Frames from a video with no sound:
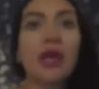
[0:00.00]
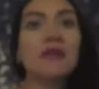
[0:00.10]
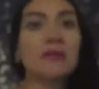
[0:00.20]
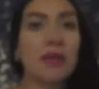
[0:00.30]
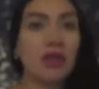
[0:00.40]

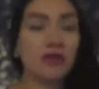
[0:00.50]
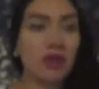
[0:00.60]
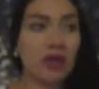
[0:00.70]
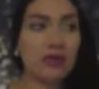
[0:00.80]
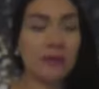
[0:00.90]
as many of
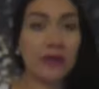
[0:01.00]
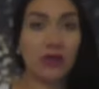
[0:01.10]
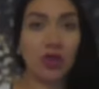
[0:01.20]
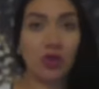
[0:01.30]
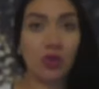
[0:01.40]
you guys may
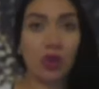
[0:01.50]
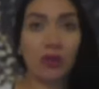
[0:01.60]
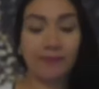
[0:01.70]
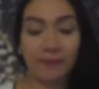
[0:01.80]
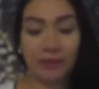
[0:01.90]
know,
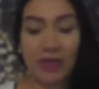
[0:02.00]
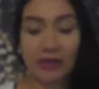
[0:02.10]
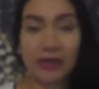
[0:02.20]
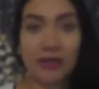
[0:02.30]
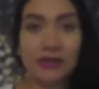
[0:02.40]

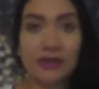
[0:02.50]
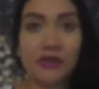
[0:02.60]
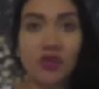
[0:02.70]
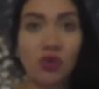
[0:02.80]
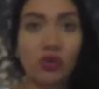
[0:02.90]
99
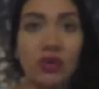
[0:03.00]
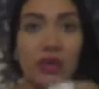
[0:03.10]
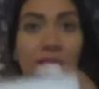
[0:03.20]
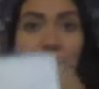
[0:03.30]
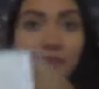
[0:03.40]
cents
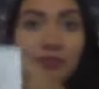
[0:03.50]
only